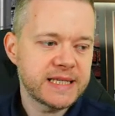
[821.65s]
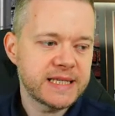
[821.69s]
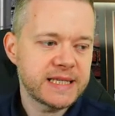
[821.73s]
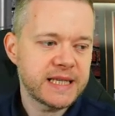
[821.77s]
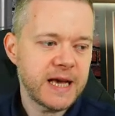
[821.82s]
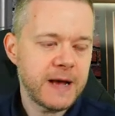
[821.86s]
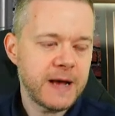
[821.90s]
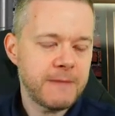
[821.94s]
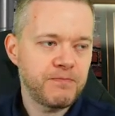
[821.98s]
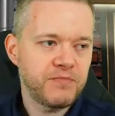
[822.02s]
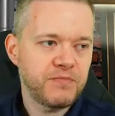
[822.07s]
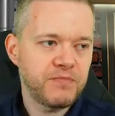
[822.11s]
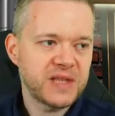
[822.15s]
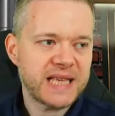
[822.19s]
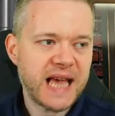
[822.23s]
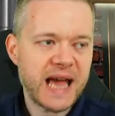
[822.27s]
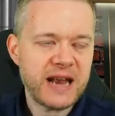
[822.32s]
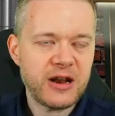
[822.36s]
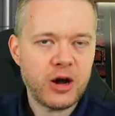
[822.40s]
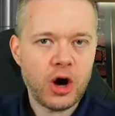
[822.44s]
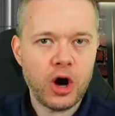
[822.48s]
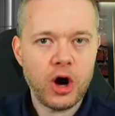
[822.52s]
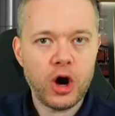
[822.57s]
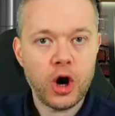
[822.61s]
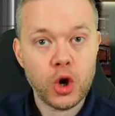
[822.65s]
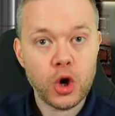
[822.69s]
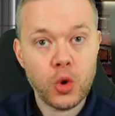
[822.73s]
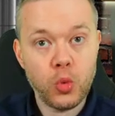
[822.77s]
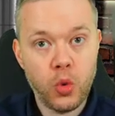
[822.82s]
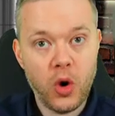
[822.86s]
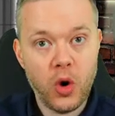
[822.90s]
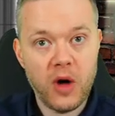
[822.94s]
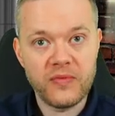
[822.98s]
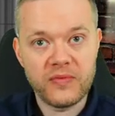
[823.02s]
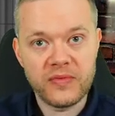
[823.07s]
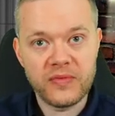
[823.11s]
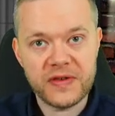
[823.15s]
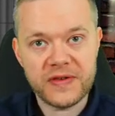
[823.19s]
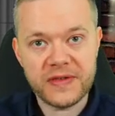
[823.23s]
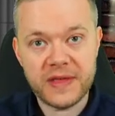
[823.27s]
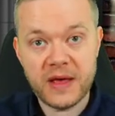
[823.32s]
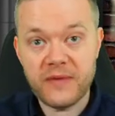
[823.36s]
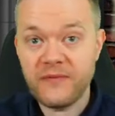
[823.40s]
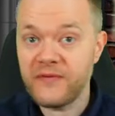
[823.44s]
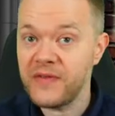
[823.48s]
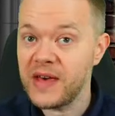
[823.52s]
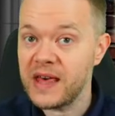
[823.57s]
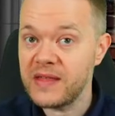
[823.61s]
that Ten Hag wants
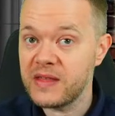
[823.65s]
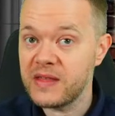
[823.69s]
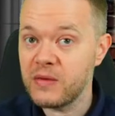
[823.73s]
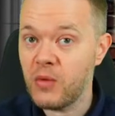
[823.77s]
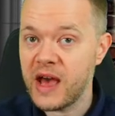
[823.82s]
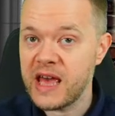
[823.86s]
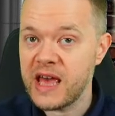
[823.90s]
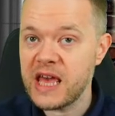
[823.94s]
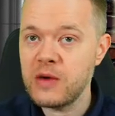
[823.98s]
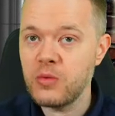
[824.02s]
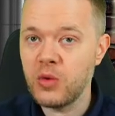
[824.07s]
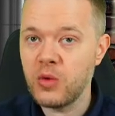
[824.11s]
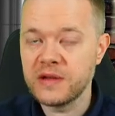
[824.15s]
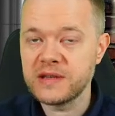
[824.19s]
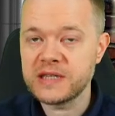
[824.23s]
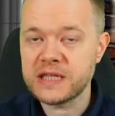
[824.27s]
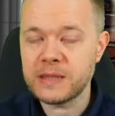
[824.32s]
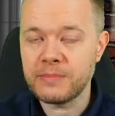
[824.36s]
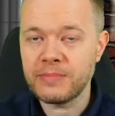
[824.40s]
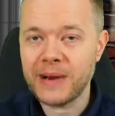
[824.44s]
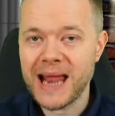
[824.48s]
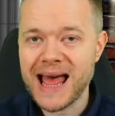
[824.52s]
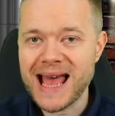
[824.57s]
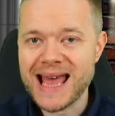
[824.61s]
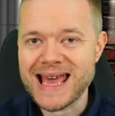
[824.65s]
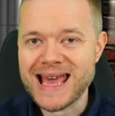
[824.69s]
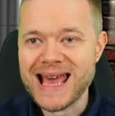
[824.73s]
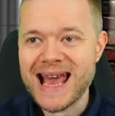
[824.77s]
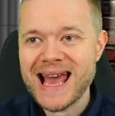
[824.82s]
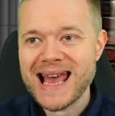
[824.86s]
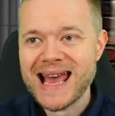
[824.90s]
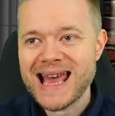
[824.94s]
that fit the way he wants to play.